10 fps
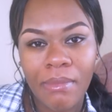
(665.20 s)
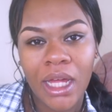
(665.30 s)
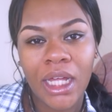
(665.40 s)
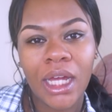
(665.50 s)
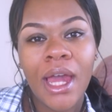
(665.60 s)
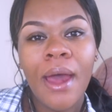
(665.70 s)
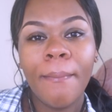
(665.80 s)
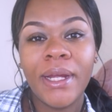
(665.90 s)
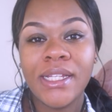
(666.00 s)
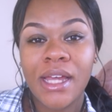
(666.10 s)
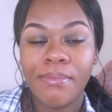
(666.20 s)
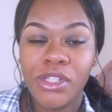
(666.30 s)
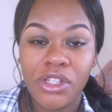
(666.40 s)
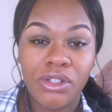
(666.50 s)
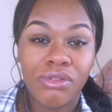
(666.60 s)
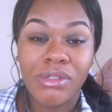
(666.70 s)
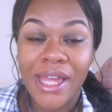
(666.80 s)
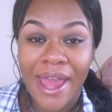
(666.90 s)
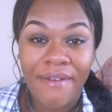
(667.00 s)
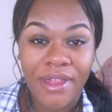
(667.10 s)
money. But it's up to you to
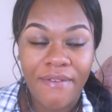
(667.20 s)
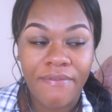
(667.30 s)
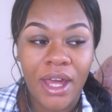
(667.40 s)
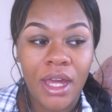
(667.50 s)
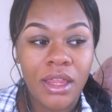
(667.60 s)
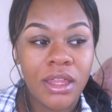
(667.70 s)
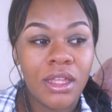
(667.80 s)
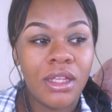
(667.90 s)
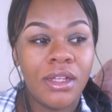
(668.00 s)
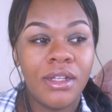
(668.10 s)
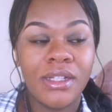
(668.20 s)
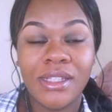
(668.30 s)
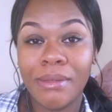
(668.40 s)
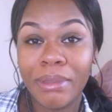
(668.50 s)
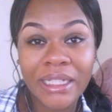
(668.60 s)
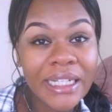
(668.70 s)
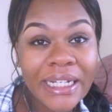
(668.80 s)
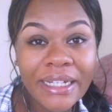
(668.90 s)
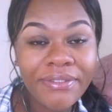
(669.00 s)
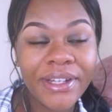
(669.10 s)
have that faith, to
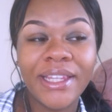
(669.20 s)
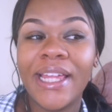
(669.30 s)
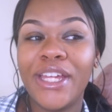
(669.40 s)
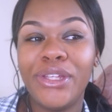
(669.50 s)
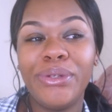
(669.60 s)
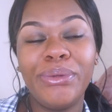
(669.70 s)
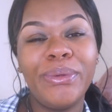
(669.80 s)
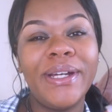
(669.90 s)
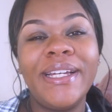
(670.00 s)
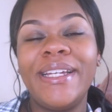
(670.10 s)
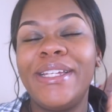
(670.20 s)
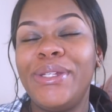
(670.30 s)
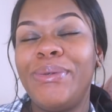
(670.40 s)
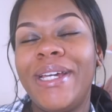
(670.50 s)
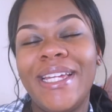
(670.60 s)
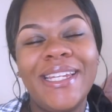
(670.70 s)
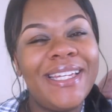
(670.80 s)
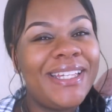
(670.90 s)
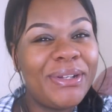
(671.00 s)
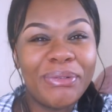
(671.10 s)
believe that you you can
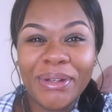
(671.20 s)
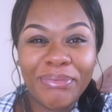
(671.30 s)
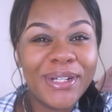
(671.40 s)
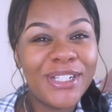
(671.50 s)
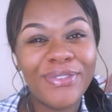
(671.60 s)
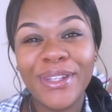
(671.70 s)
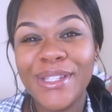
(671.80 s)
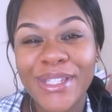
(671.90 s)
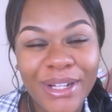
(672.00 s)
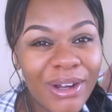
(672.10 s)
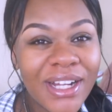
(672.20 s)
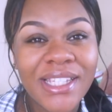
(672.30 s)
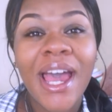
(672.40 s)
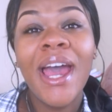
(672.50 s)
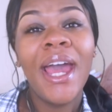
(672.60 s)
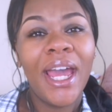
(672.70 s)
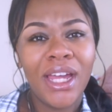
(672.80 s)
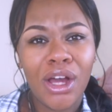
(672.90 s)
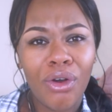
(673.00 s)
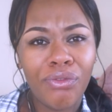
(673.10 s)
reach for the stars
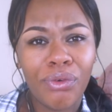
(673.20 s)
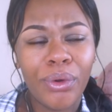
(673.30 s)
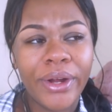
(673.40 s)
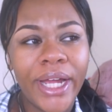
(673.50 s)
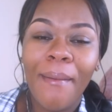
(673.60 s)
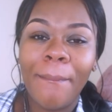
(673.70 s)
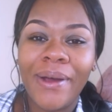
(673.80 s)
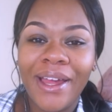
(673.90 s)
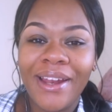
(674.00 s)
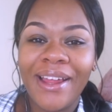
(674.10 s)
and go for it. But